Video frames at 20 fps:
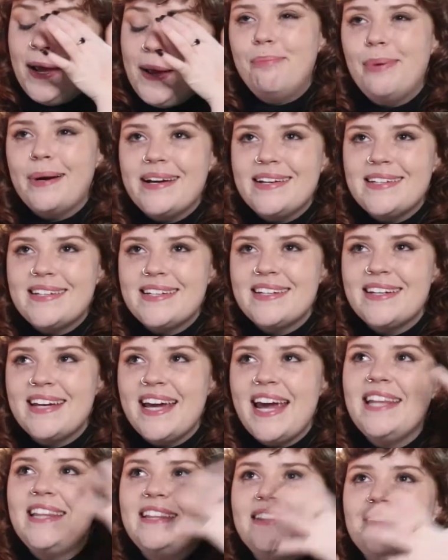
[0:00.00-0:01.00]
But
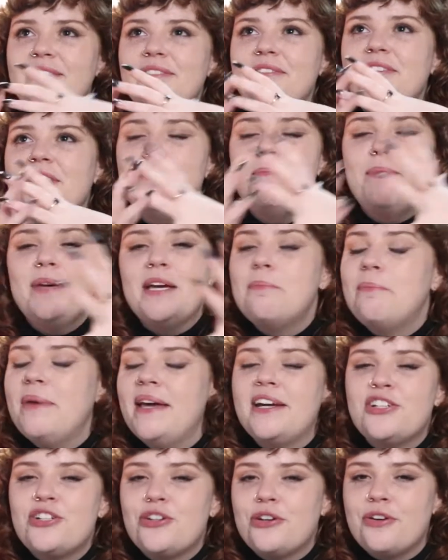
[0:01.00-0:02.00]
in the big
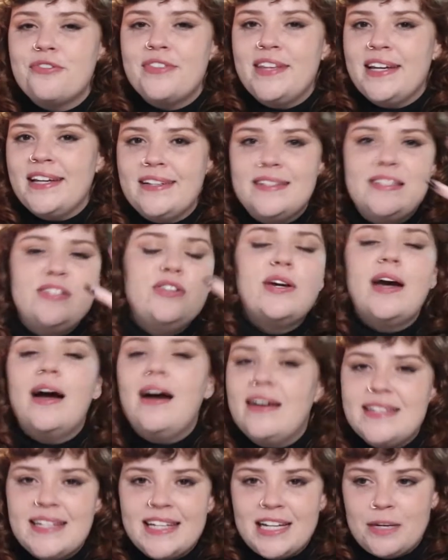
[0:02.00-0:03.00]
picture of things, you
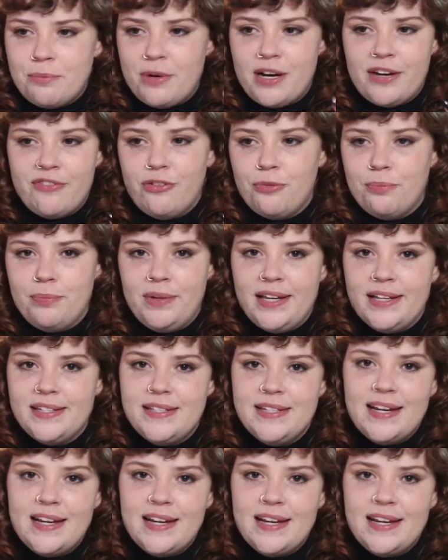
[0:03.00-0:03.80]
can't take a break from plants.